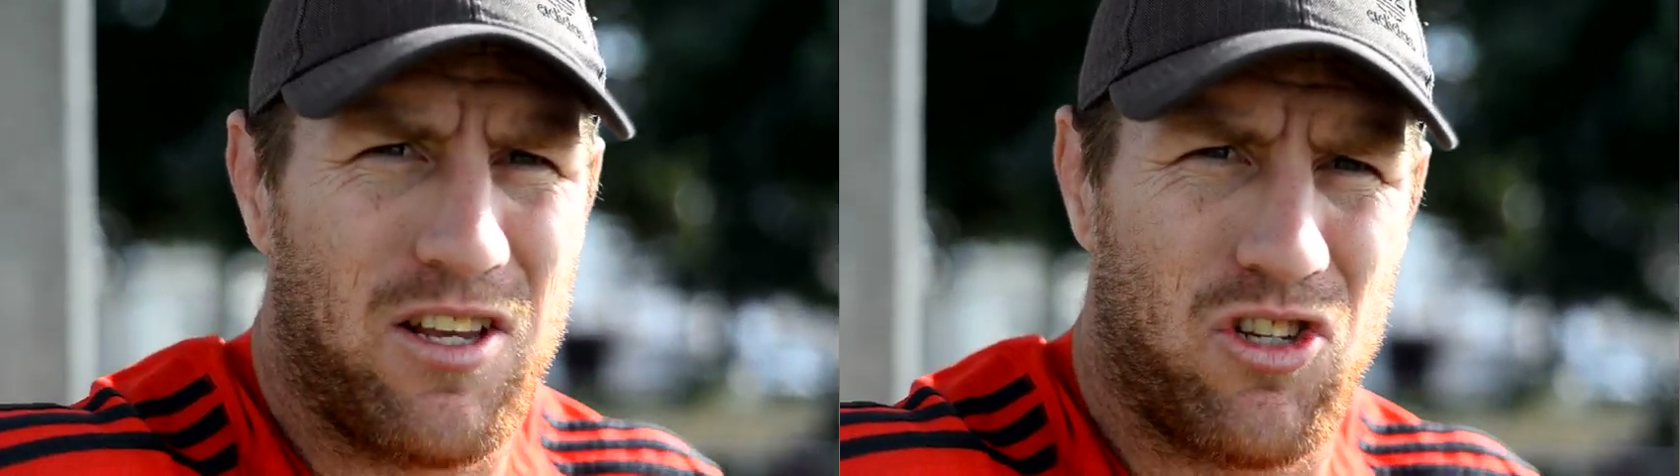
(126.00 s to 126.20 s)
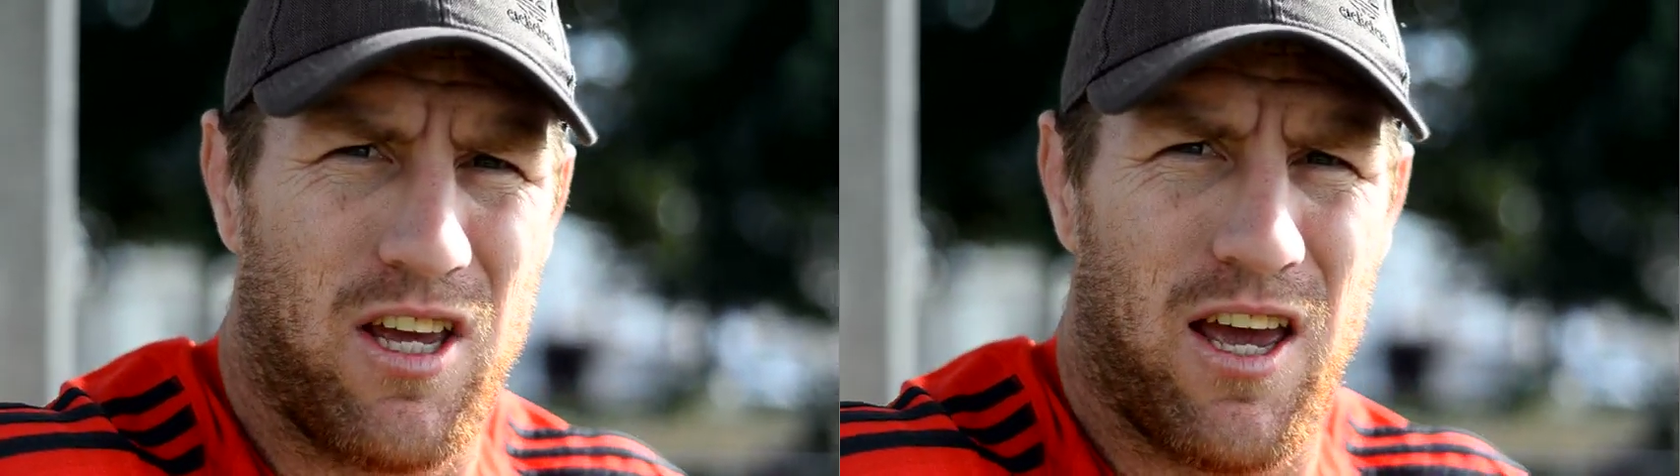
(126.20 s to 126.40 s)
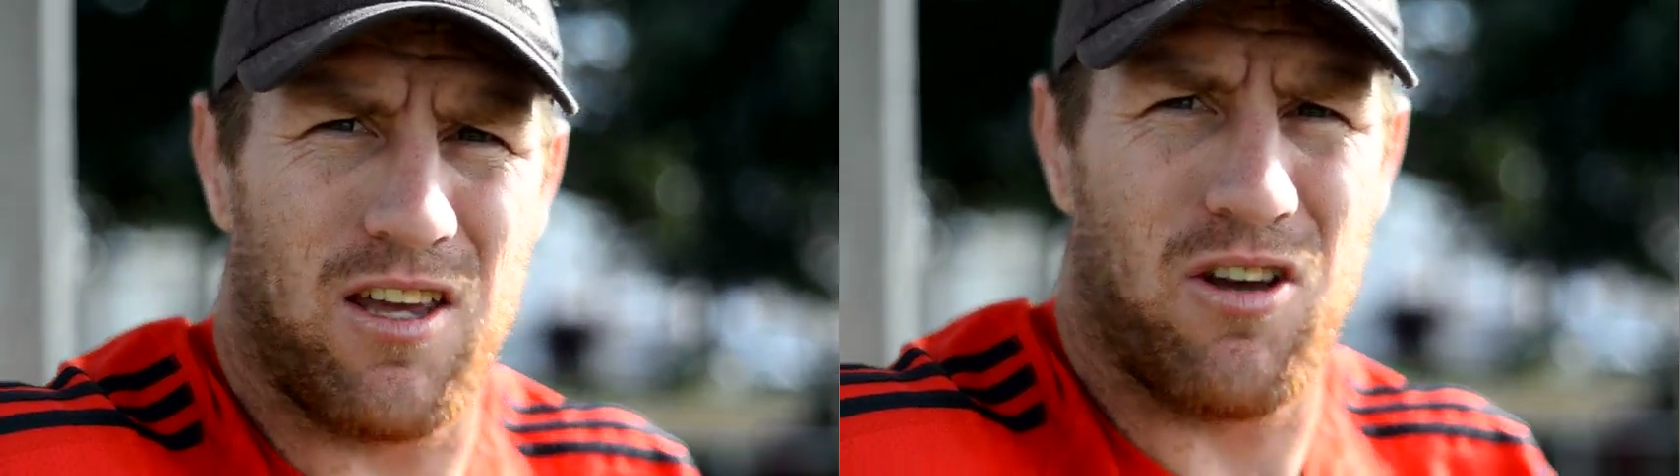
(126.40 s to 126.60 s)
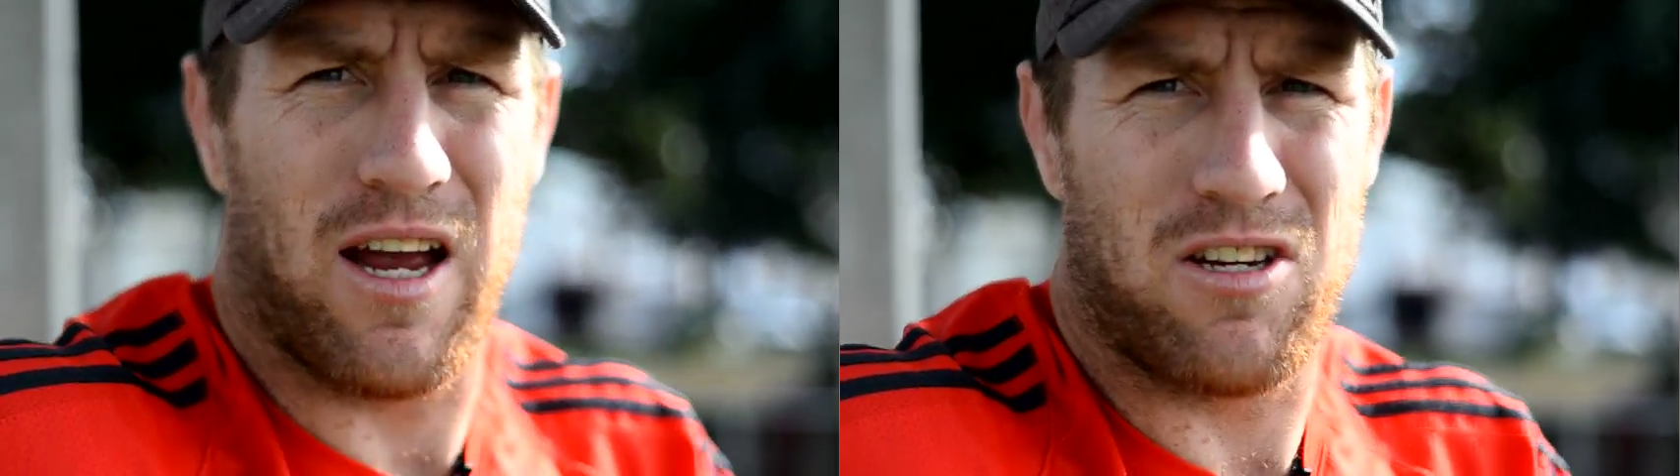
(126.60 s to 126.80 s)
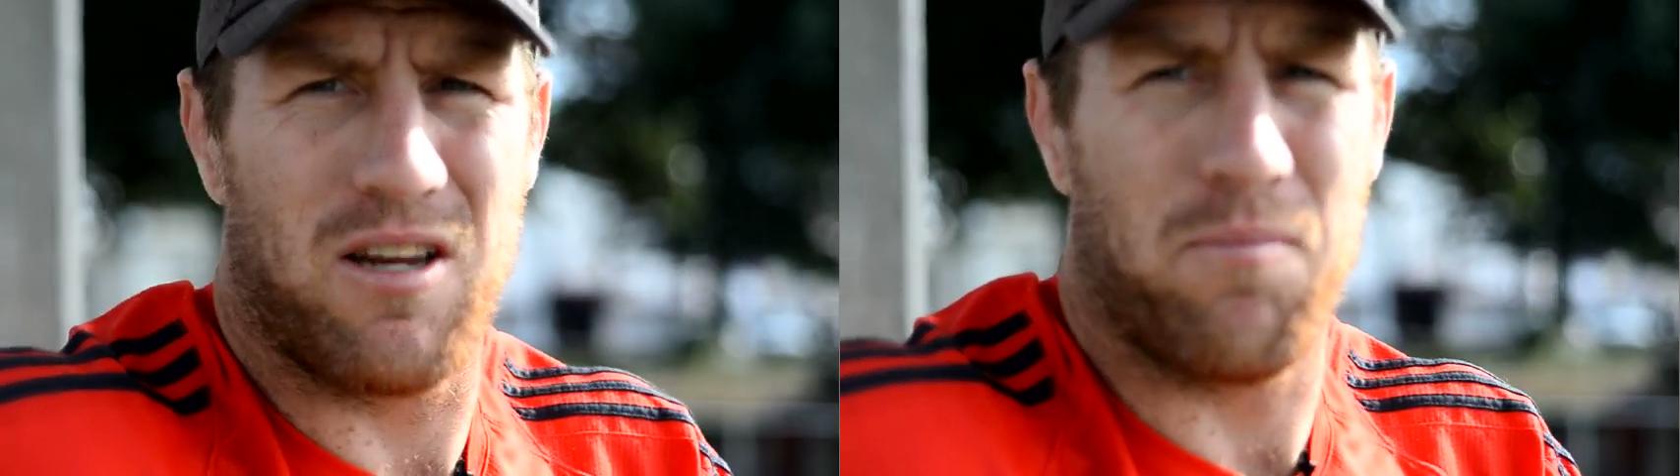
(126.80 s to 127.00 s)
each year
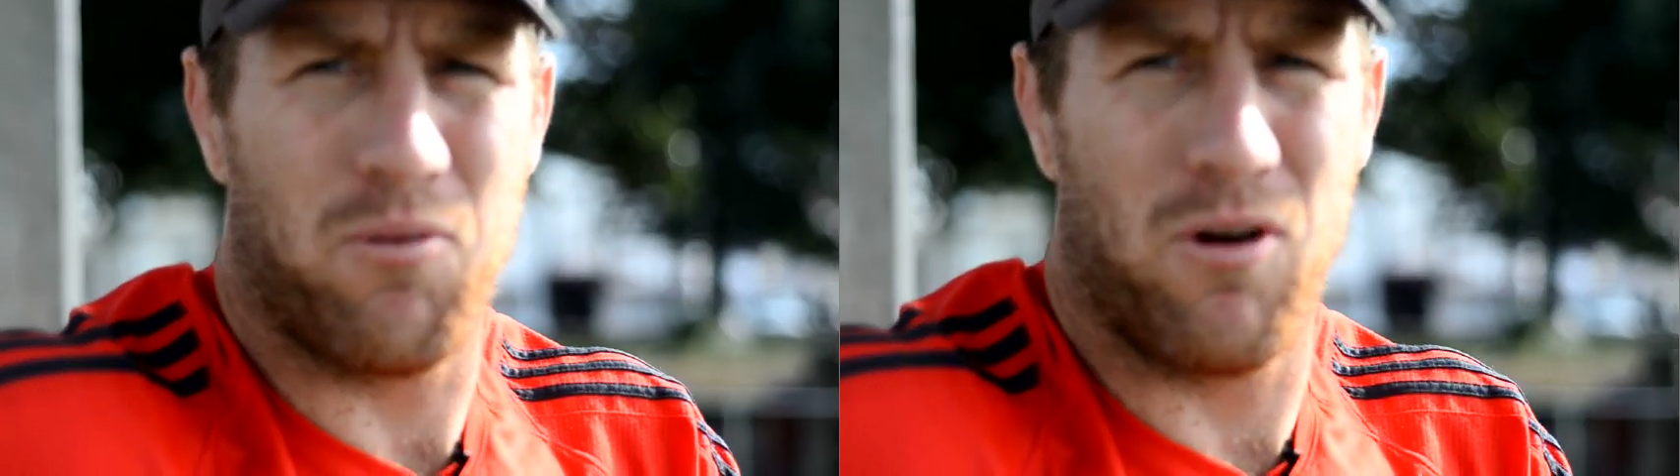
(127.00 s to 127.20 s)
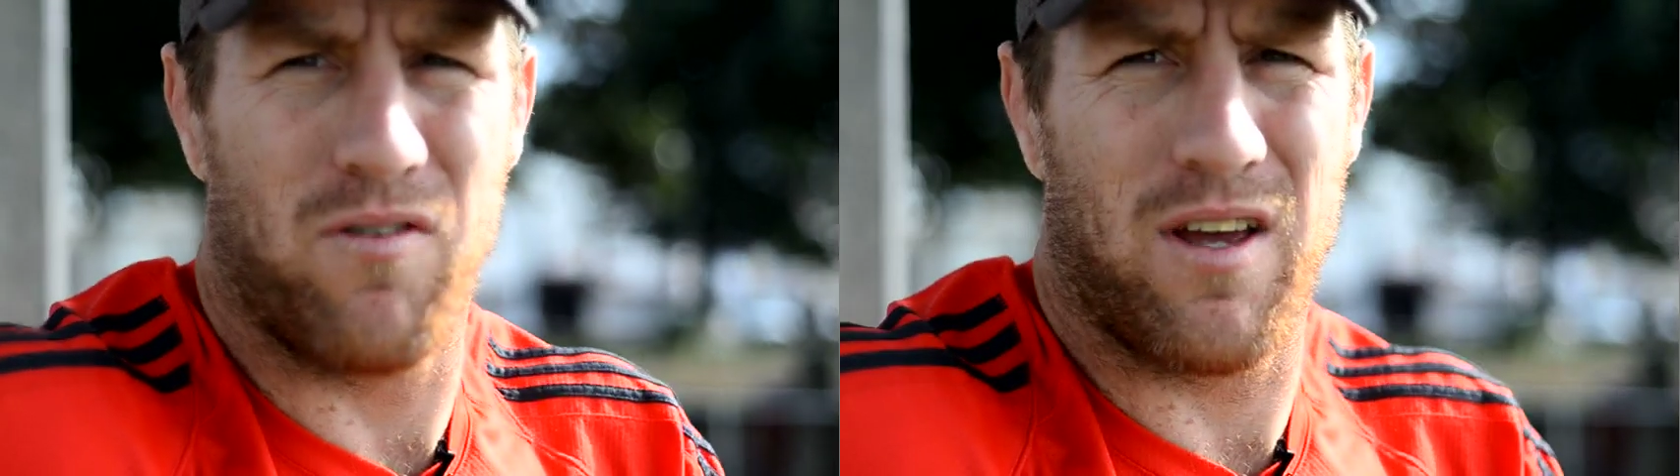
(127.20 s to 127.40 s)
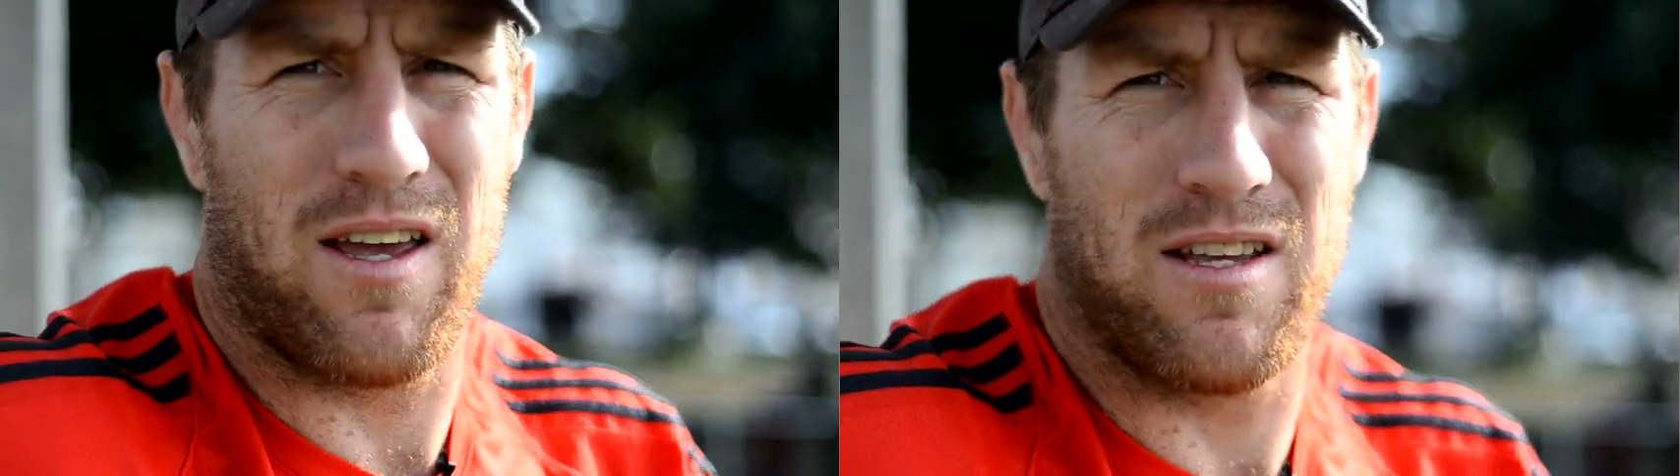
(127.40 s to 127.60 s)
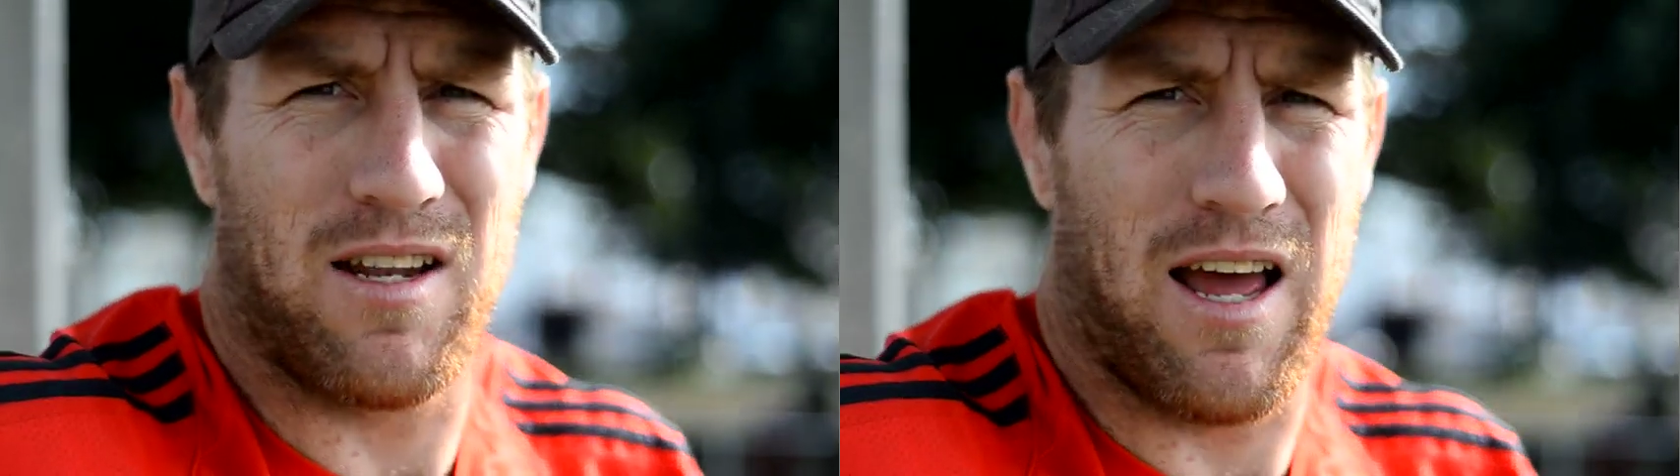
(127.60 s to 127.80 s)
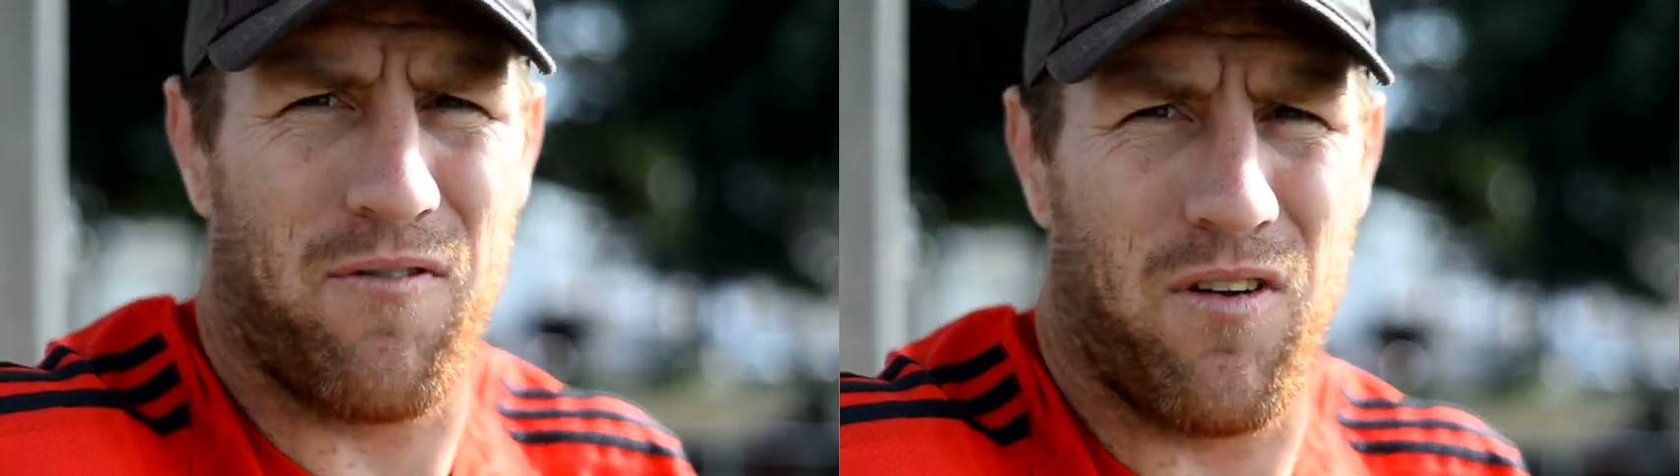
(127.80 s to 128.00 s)
you're actually improving as
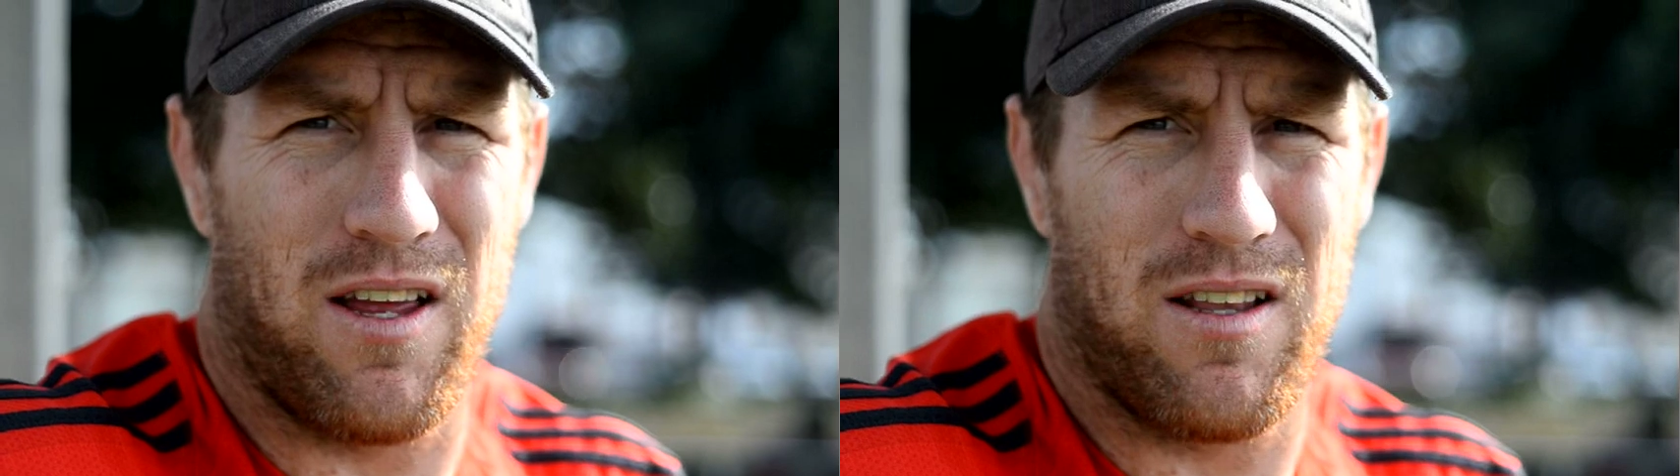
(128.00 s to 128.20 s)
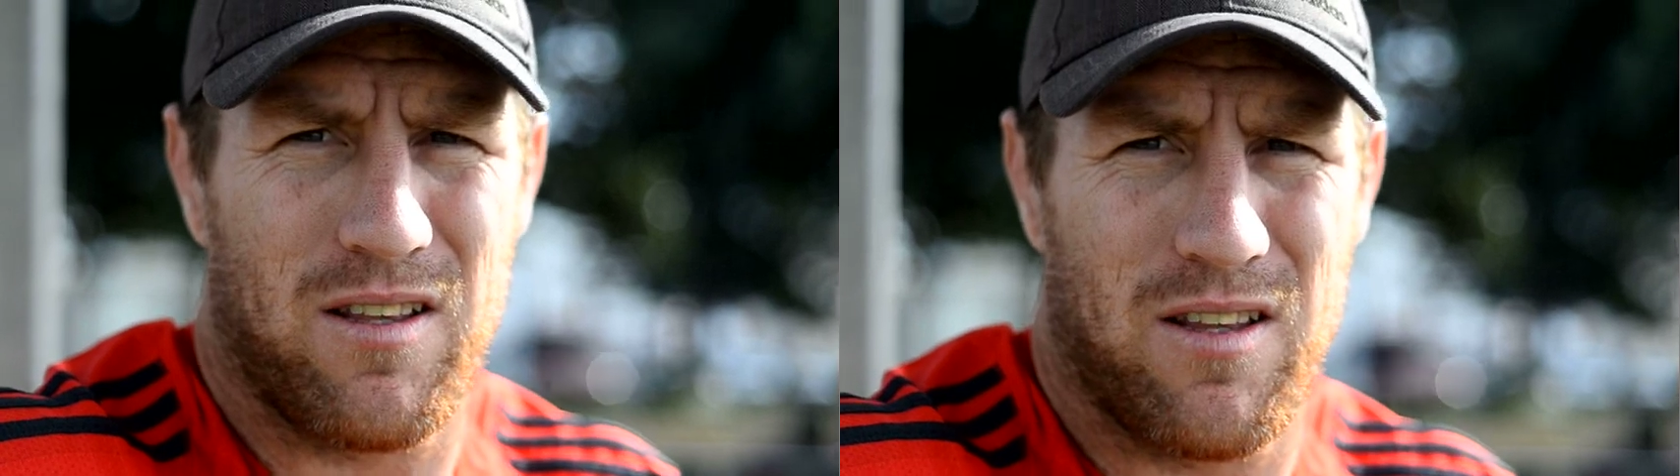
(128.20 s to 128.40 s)
an athlete.